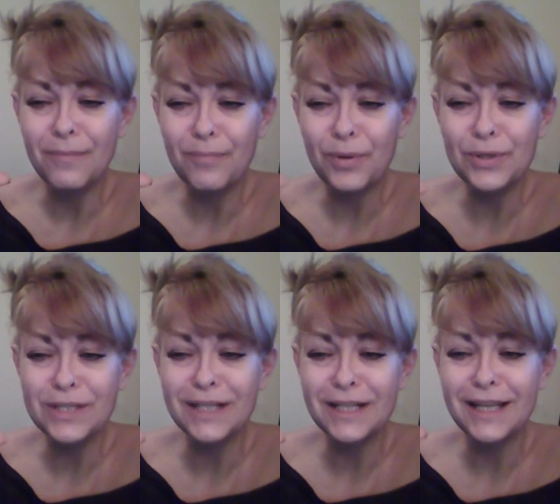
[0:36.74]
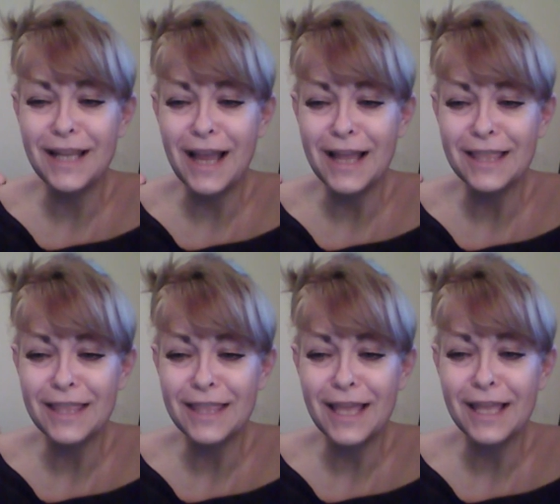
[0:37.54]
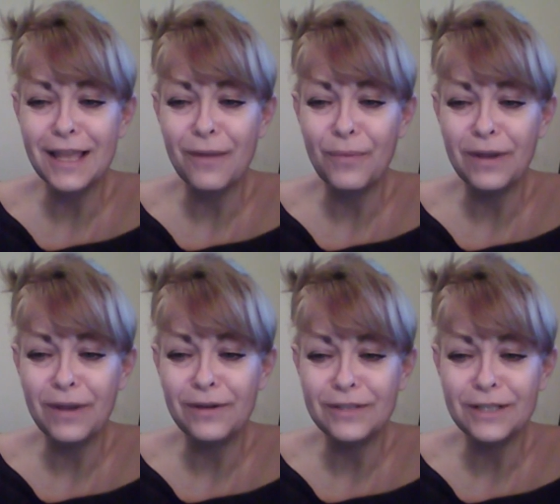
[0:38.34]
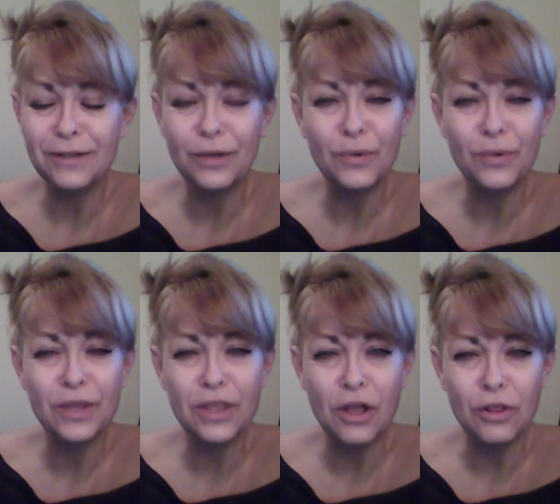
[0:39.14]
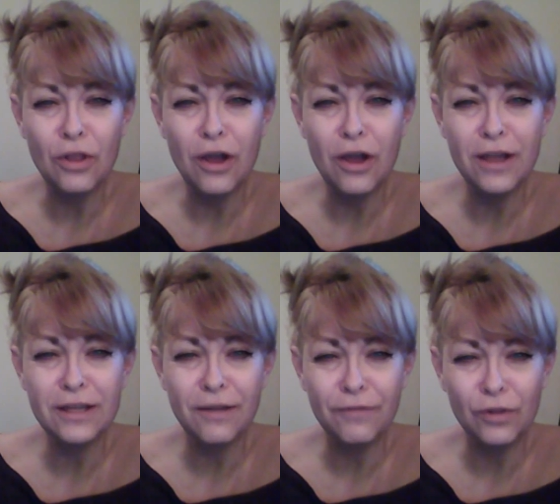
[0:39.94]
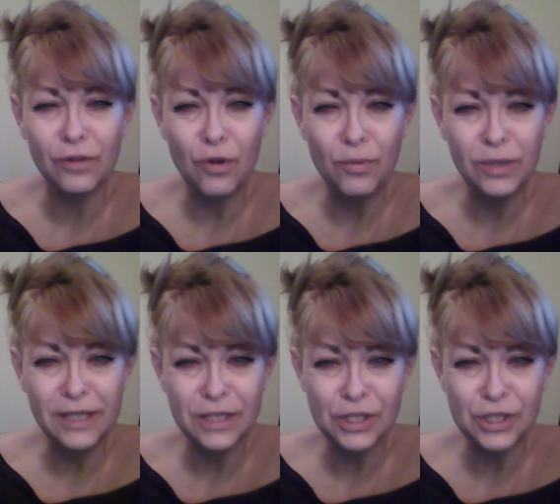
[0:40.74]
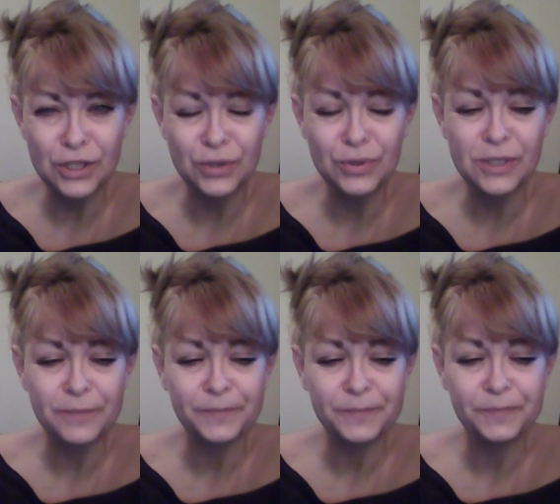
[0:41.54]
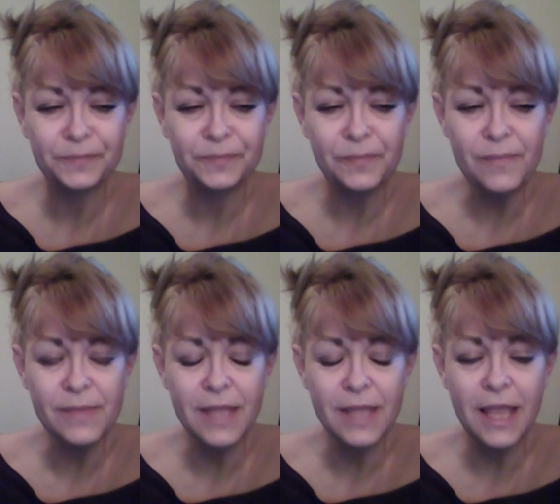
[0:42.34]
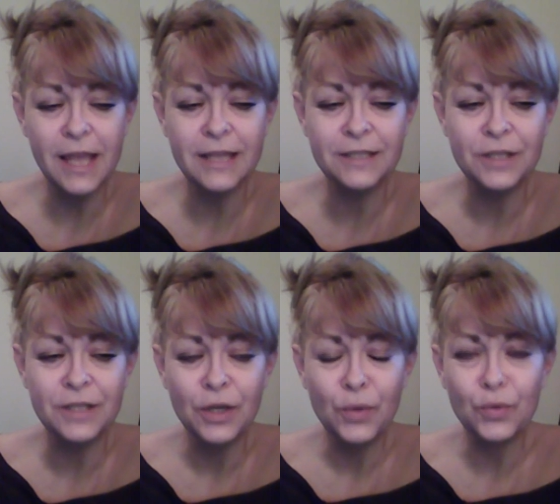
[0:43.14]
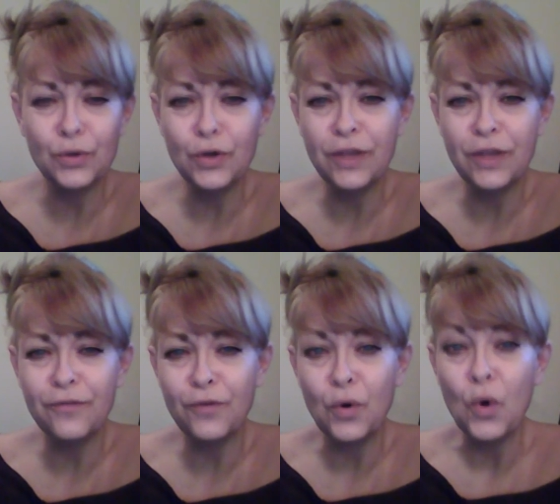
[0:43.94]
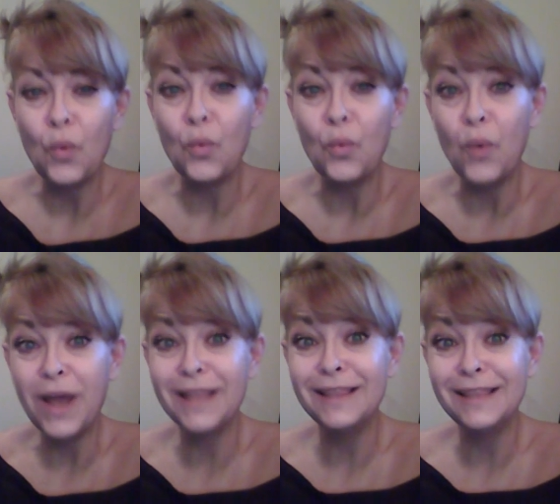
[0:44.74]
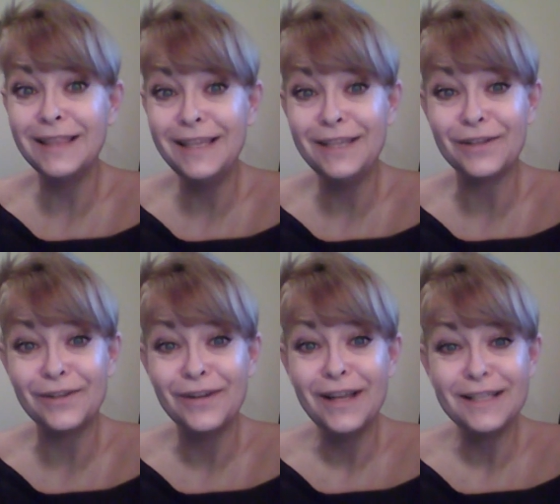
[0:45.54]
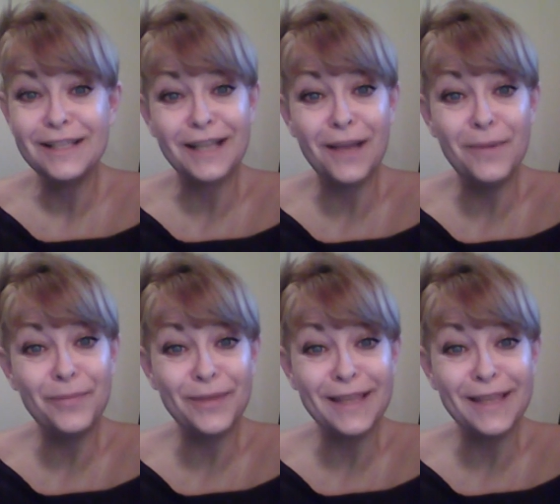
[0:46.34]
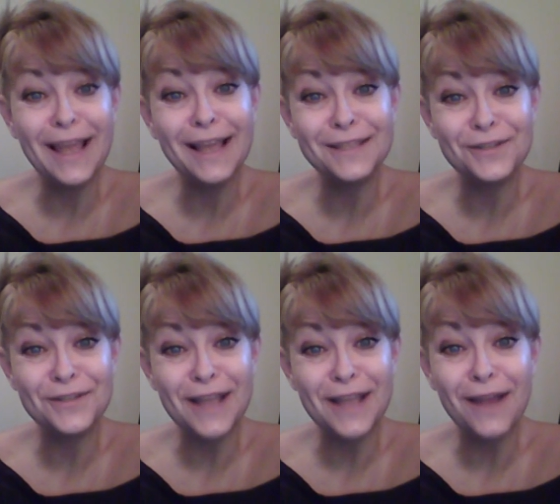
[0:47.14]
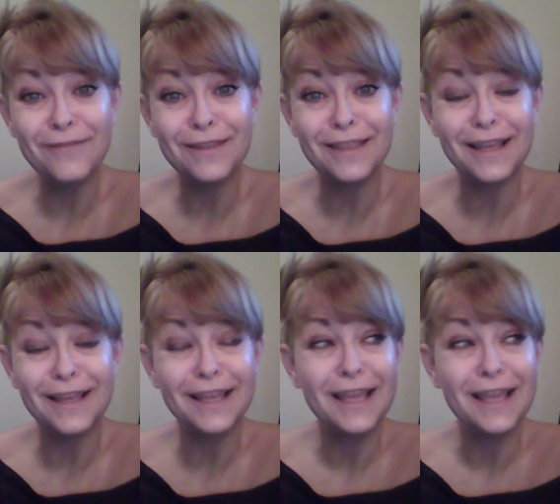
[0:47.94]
Personally, I think we are dealing with a lot of global issues and we're looking for one leader to come up with the answer to everything